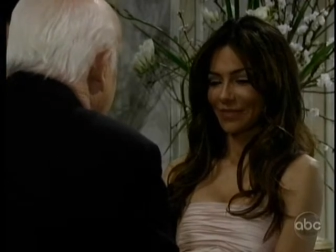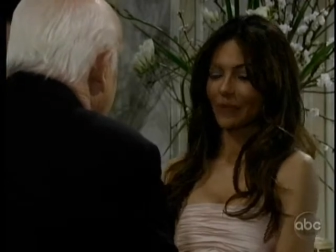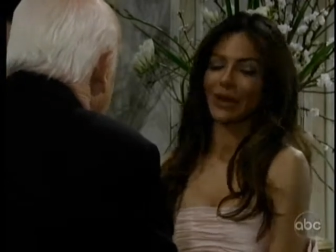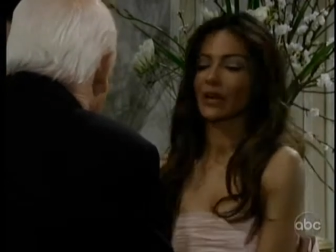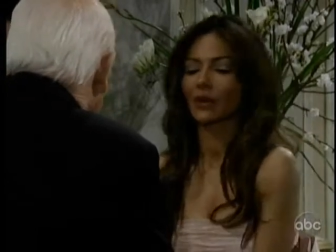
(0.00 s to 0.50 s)

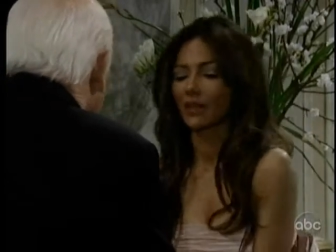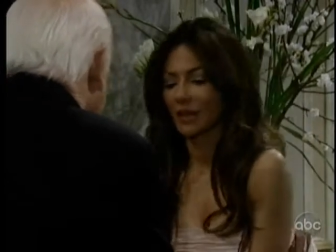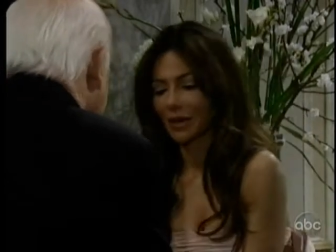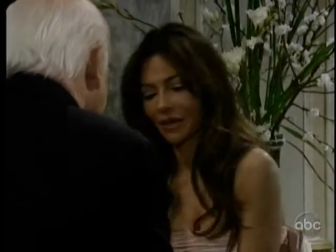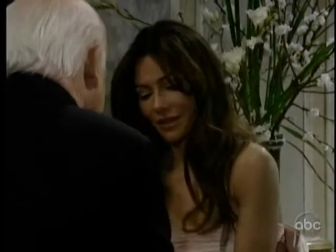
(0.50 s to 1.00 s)
Anyway, I don't want to
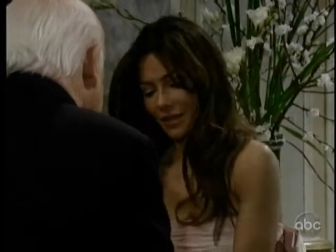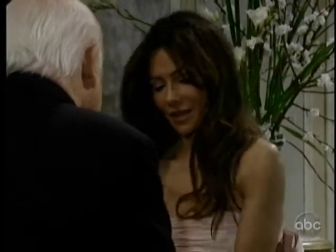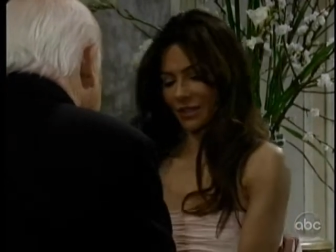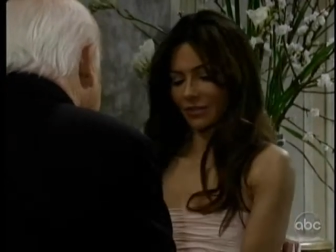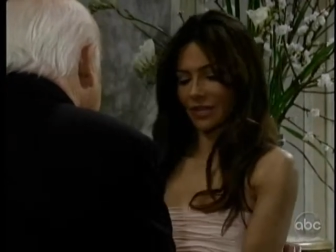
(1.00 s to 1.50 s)
think about anything
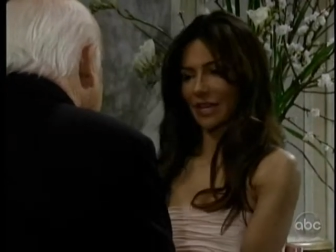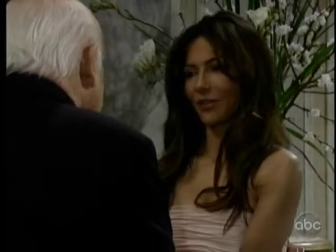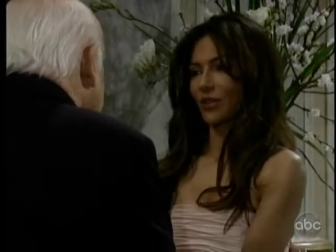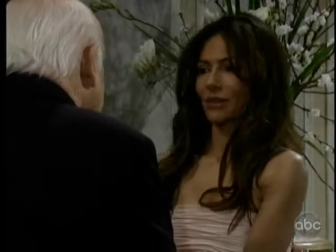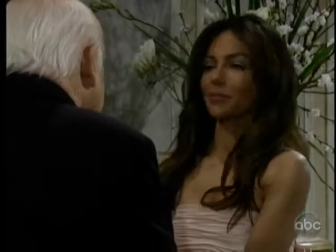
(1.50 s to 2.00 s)
else right
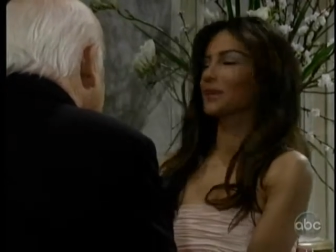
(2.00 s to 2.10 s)
now other than